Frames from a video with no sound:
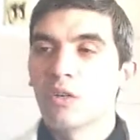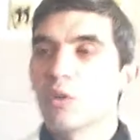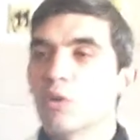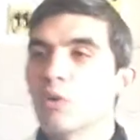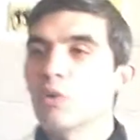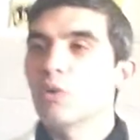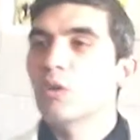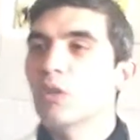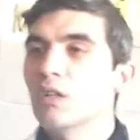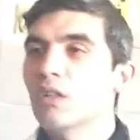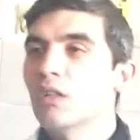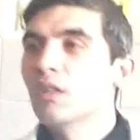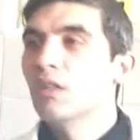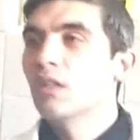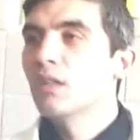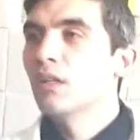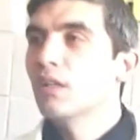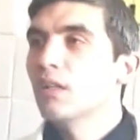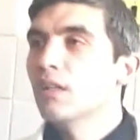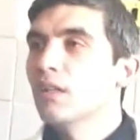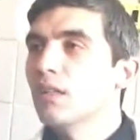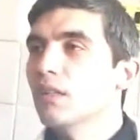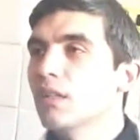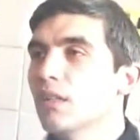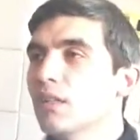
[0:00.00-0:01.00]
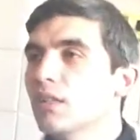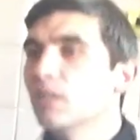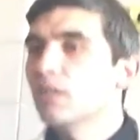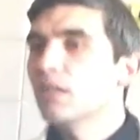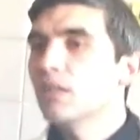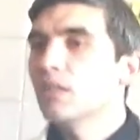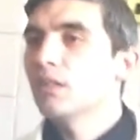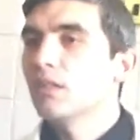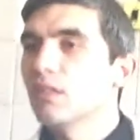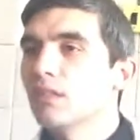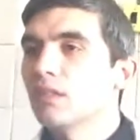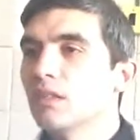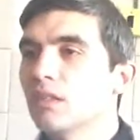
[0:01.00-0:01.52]
Or
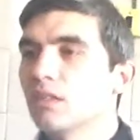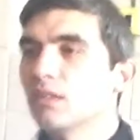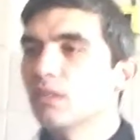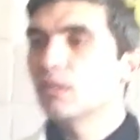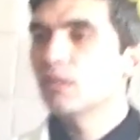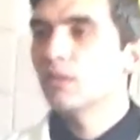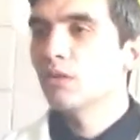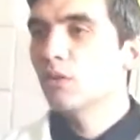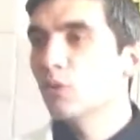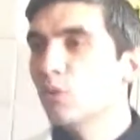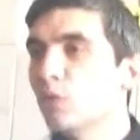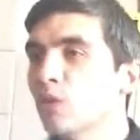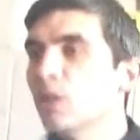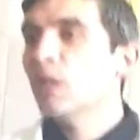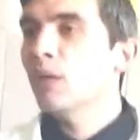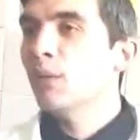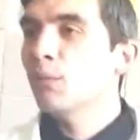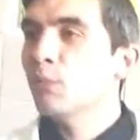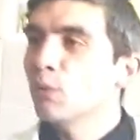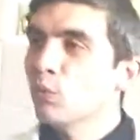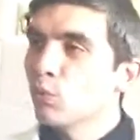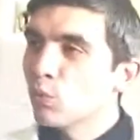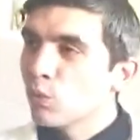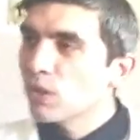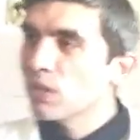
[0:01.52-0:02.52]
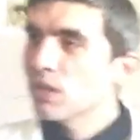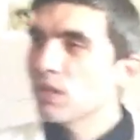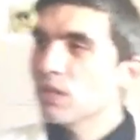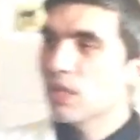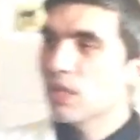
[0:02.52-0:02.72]
could happen worse